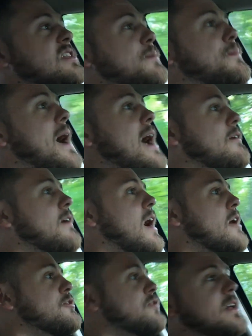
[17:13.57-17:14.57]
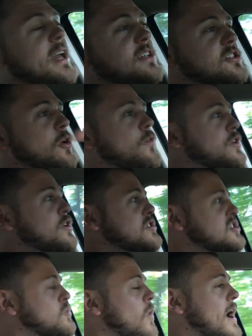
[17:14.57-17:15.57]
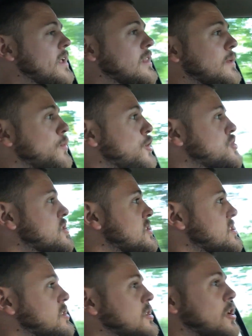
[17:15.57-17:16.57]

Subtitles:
in the background, your kids over there squatting in the bushes.